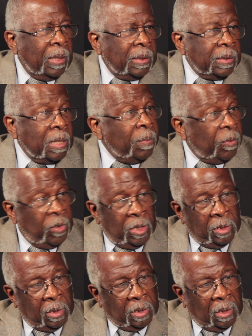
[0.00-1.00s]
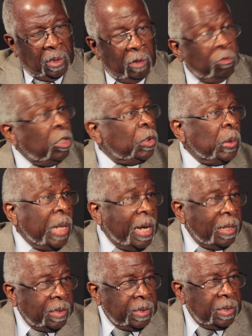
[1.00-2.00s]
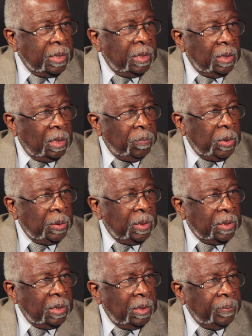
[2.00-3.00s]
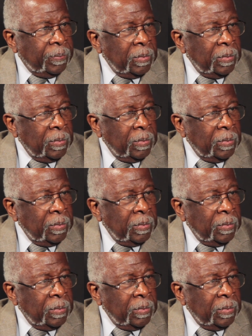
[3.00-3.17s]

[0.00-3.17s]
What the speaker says: some of his rental houses in the community.